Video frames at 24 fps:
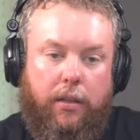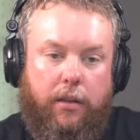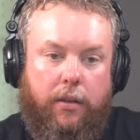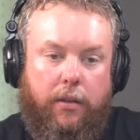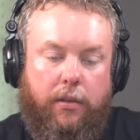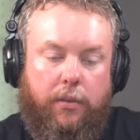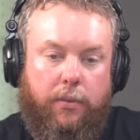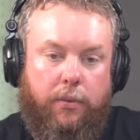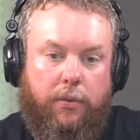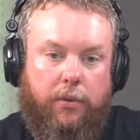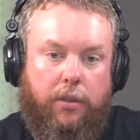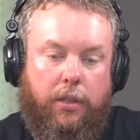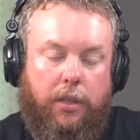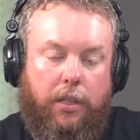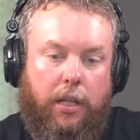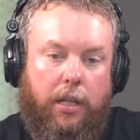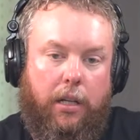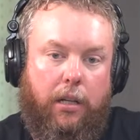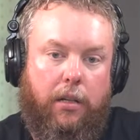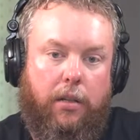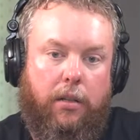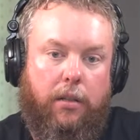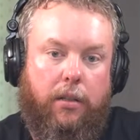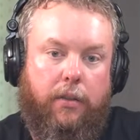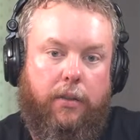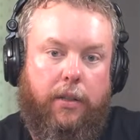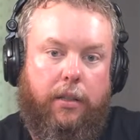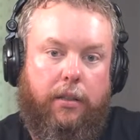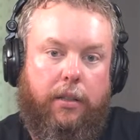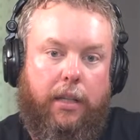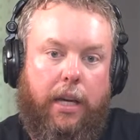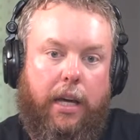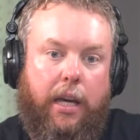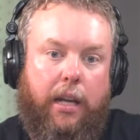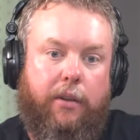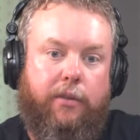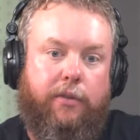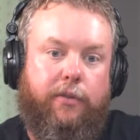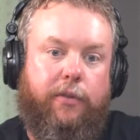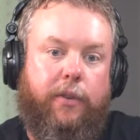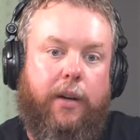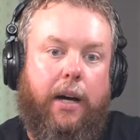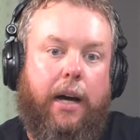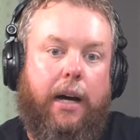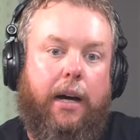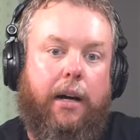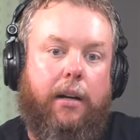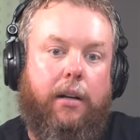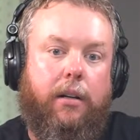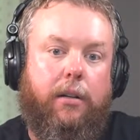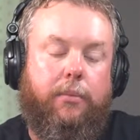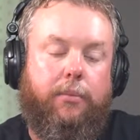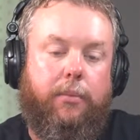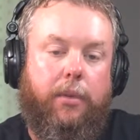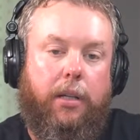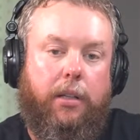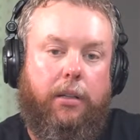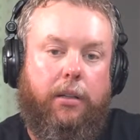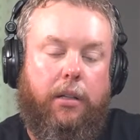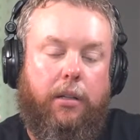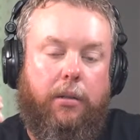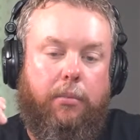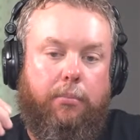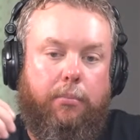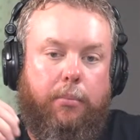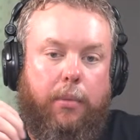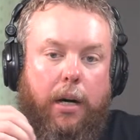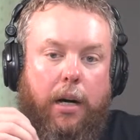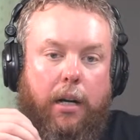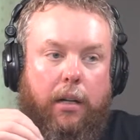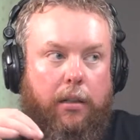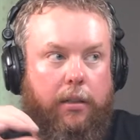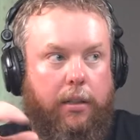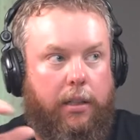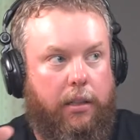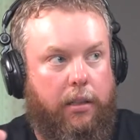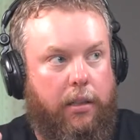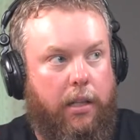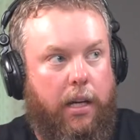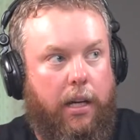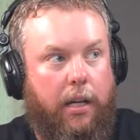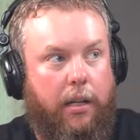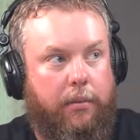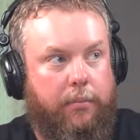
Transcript: this was a year that they had a fire in their bottling line.